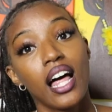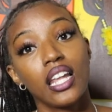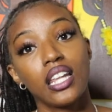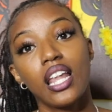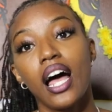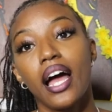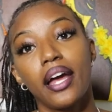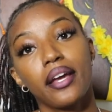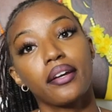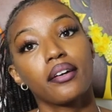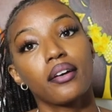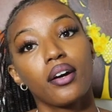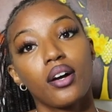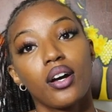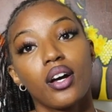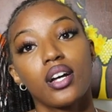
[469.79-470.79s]

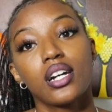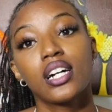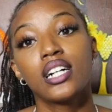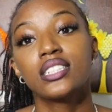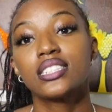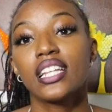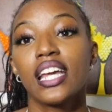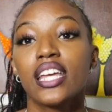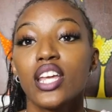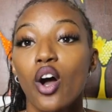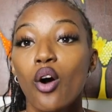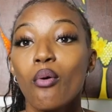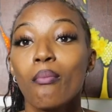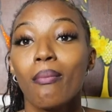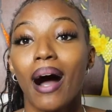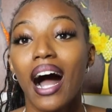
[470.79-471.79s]
Like, cause in
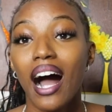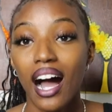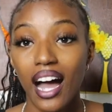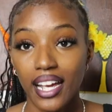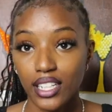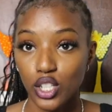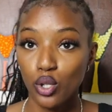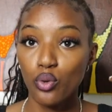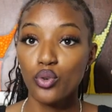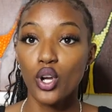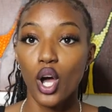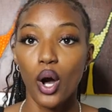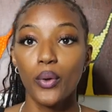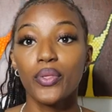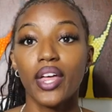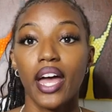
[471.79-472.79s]
your mind, you
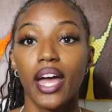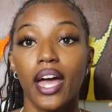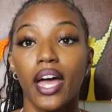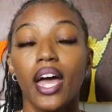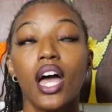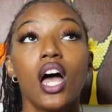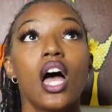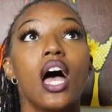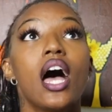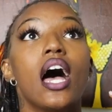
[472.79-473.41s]
know that,